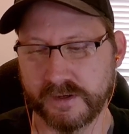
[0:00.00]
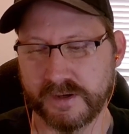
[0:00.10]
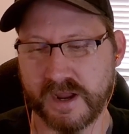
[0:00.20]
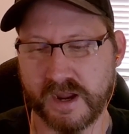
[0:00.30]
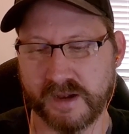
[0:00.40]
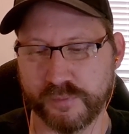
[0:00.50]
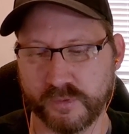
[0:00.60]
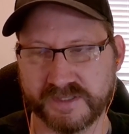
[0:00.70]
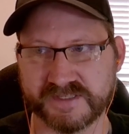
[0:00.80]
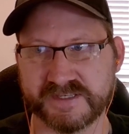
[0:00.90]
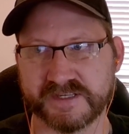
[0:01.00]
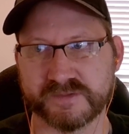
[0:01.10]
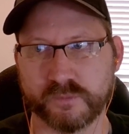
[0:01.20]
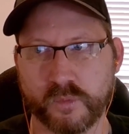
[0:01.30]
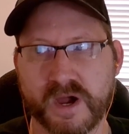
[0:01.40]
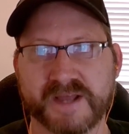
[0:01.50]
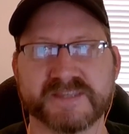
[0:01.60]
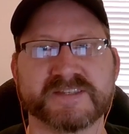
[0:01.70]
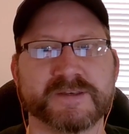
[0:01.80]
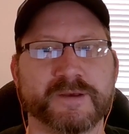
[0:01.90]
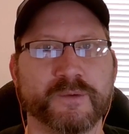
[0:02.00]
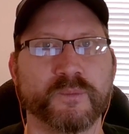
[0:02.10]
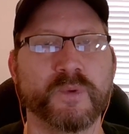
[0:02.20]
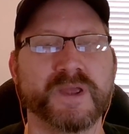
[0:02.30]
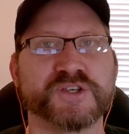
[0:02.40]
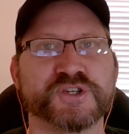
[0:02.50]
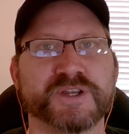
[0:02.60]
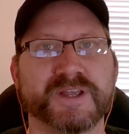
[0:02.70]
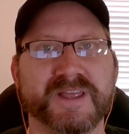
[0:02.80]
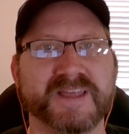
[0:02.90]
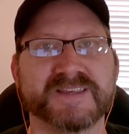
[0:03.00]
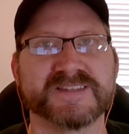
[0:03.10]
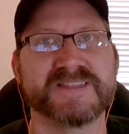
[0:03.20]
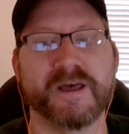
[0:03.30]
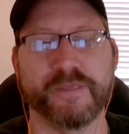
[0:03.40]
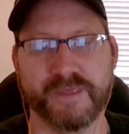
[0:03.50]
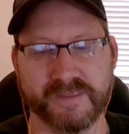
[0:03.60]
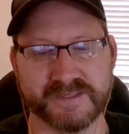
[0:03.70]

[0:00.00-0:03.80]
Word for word: 9.6 watts, which is nothing.